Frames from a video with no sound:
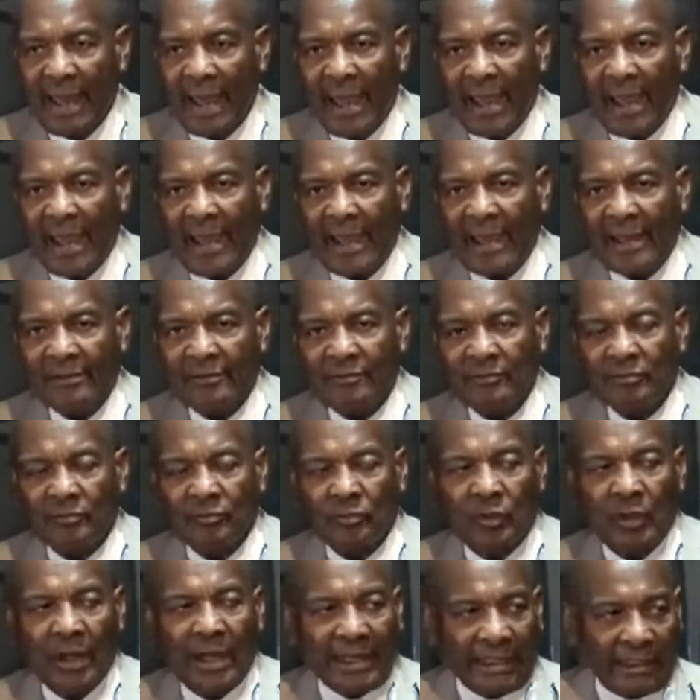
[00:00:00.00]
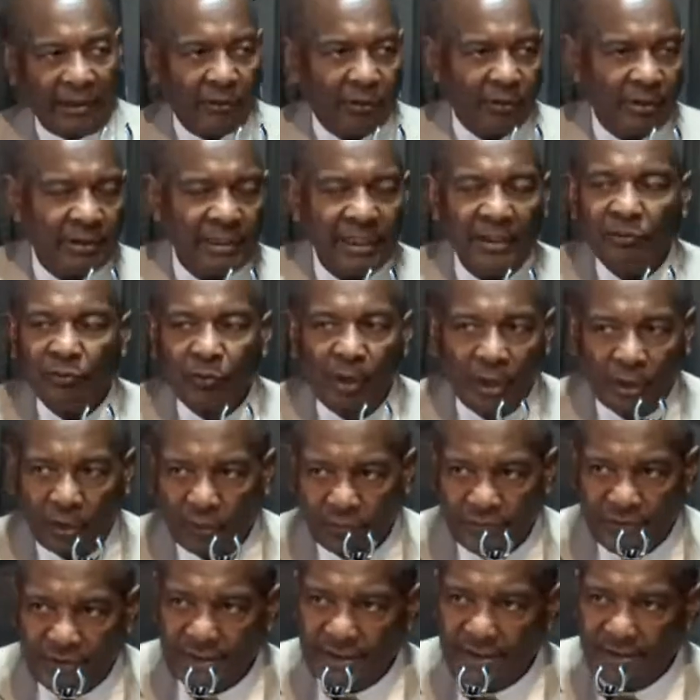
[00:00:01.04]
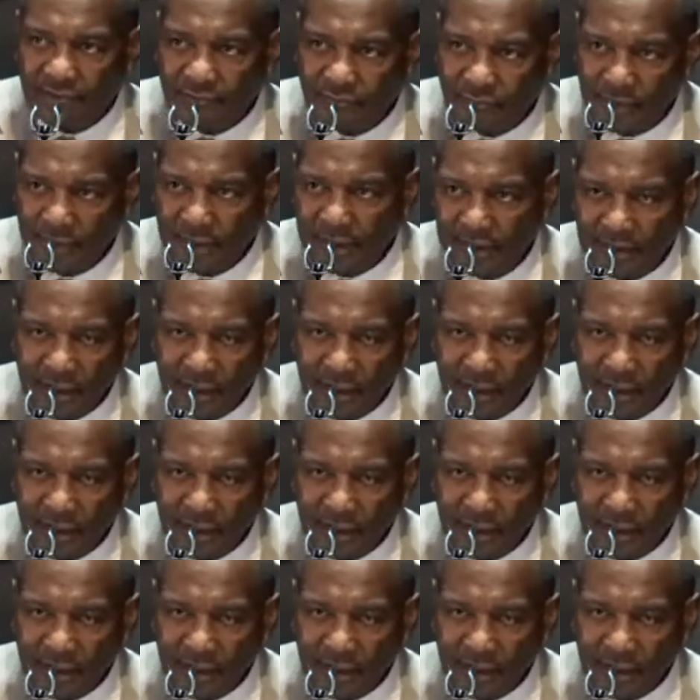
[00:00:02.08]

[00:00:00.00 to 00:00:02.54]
and Aaron in riddles. He didn't